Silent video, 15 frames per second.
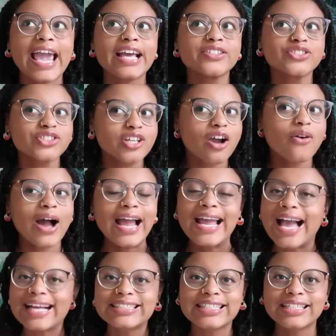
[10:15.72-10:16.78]
and so I
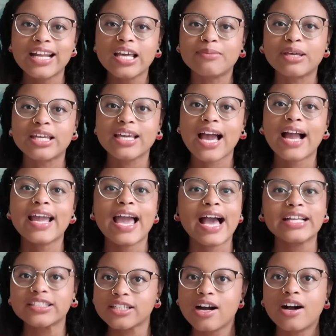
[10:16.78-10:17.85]
had to climb it I
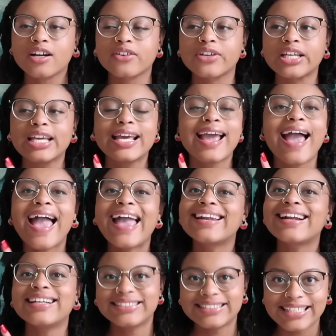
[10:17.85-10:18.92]
had to conquer it and
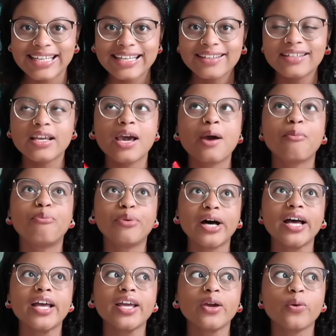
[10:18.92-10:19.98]
I did
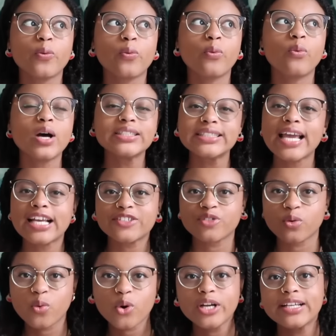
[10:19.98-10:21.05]
but was it as
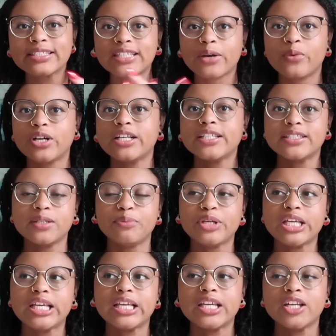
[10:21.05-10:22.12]
rewarding as I wanted it to
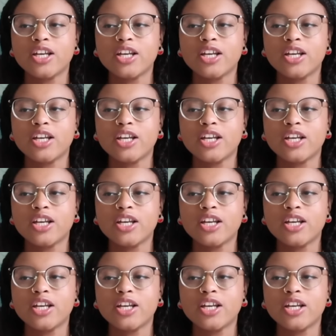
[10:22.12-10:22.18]
be?